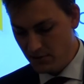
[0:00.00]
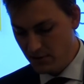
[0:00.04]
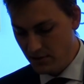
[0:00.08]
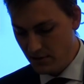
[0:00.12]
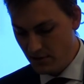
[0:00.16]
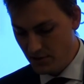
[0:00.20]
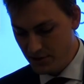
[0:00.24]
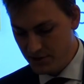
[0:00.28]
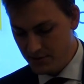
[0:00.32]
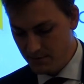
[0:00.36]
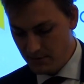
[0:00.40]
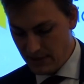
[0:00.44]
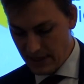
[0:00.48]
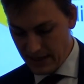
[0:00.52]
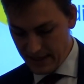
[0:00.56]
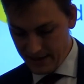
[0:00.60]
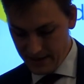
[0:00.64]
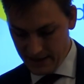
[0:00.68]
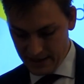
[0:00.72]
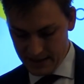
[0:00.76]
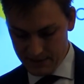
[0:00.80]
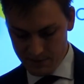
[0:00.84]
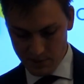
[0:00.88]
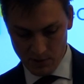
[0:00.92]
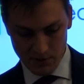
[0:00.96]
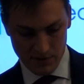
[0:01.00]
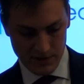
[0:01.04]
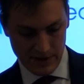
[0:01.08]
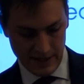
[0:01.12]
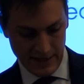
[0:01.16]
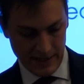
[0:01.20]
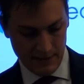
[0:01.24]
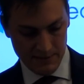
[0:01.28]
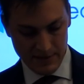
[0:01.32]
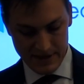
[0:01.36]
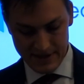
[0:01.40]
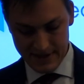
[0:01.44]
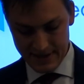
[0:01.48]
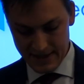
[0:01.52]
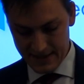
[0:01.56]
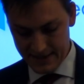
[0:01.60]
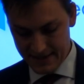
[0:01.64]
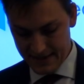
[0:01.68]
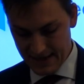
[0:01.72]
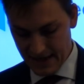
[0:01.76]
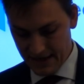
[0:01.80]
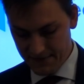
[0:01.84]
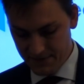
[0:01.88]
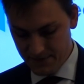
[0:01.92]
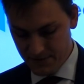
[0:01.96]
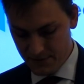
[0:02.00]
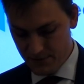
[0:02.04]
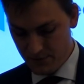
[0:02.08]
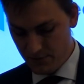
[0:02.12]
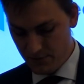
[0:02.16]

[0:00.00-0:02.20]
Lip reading: clause might expose NBC staff